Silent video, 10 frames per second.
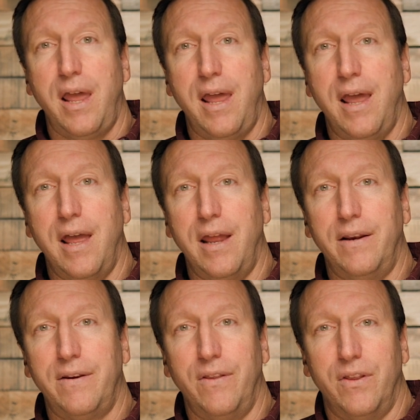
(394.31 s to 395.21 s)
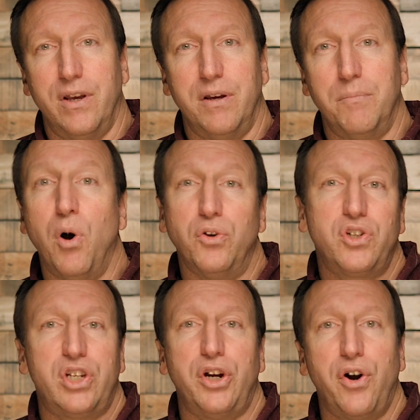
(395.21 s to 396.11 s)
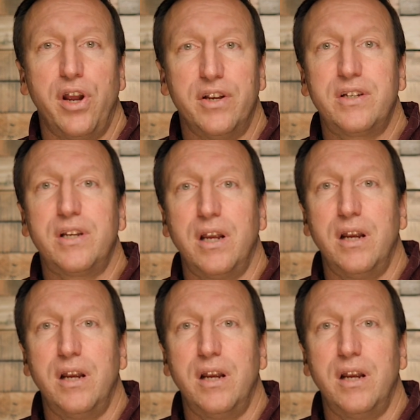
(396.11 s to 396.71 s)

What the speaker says: And the most serious